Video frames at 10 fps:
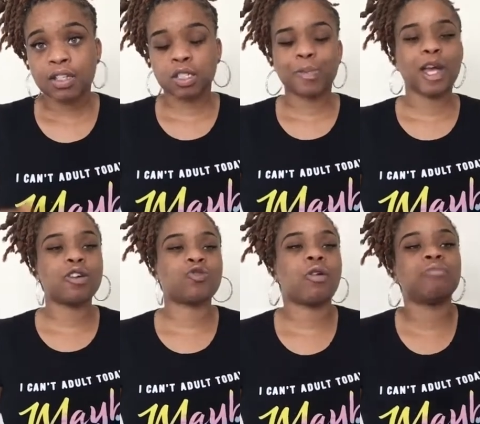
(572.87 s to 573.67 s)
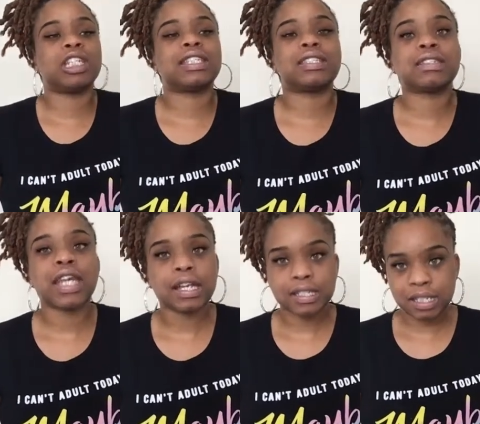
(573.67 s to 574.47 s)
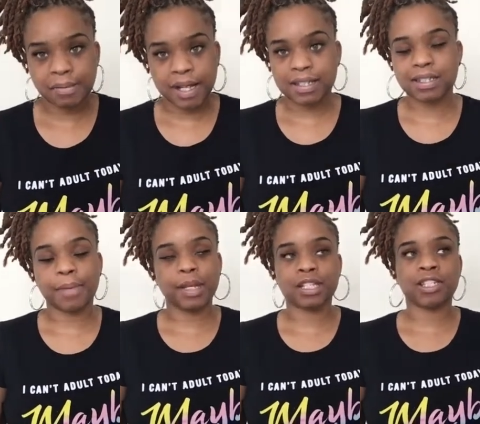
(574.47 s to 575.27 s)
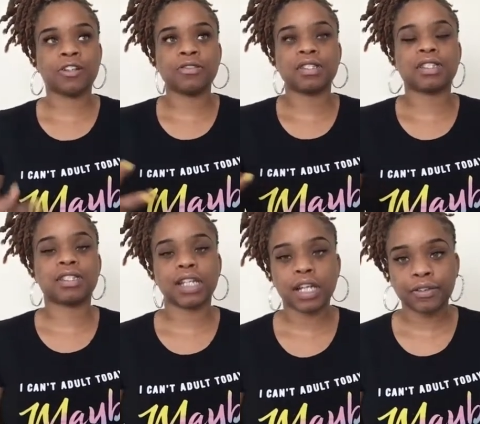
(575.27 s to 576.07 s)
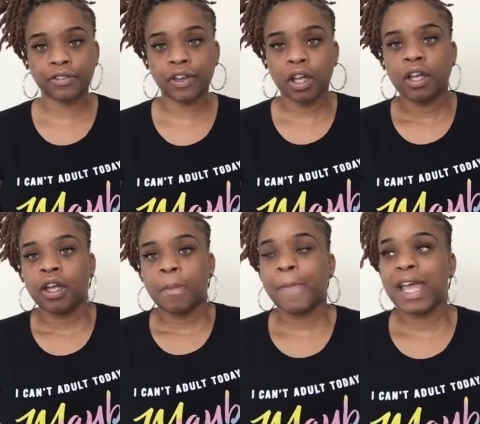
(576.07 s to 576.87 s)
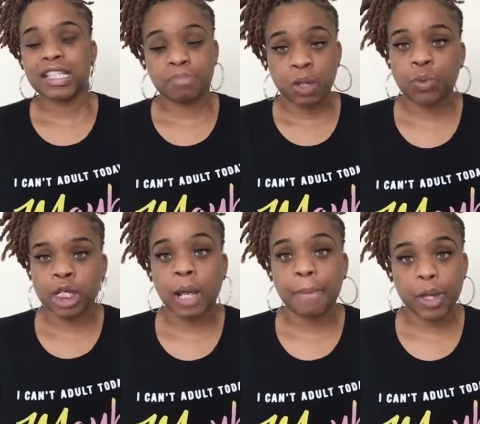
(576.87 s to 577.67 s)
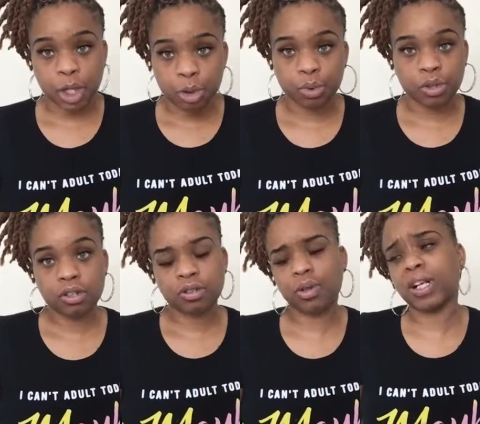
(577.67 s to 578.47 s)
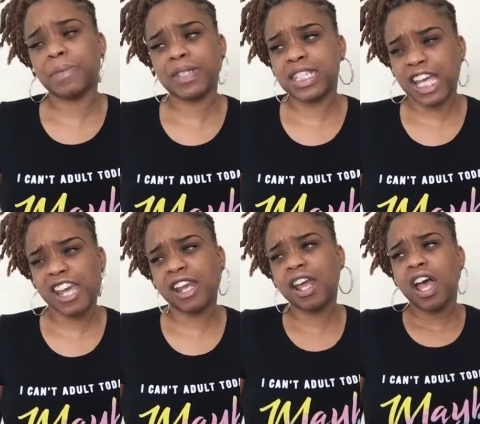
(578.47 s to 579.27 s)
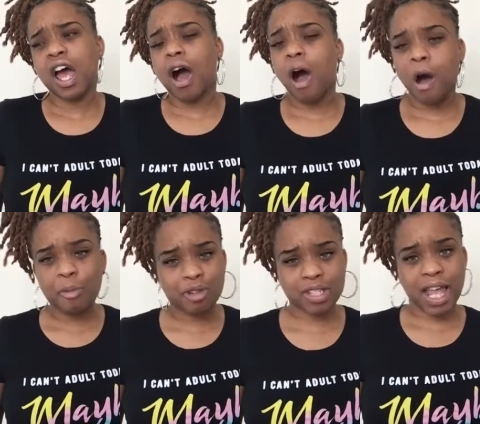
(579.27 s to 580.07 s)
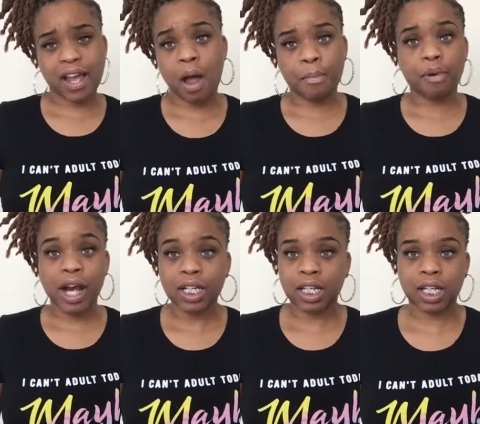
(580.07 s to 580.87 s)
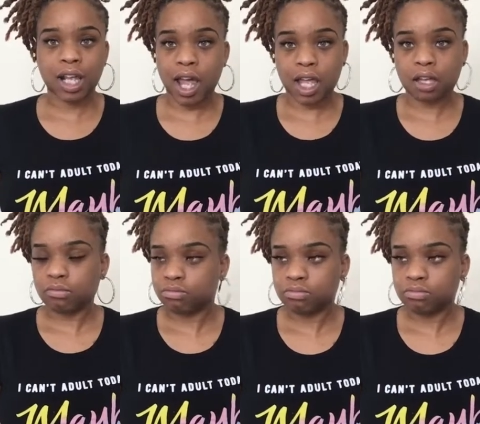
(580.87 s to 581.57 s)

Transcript: Spells where I'm just sick to my stomach. Certain stuff makes me want to puke. You know what I'm saying? almost like I'm pregnant. Like